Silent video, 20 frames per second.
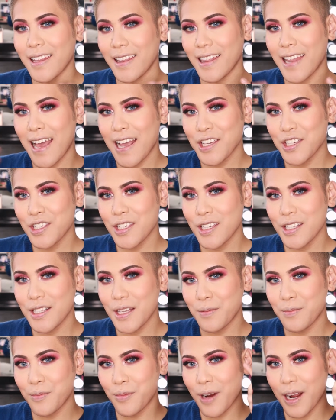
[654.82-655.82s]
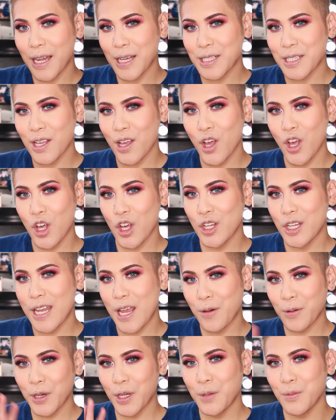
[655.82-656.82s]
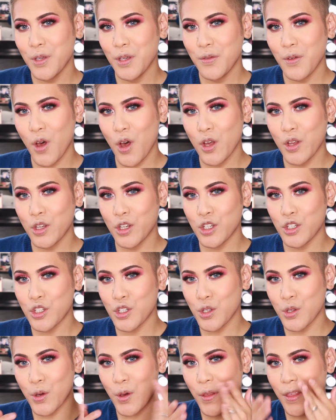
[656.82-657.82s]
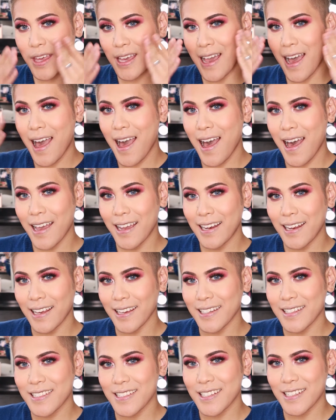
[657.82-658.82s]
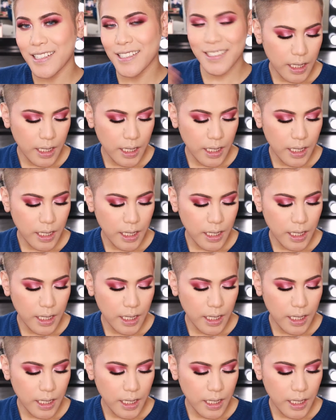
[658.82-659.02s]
lashes and brows are on. Now we're gonna move on to the highlighter.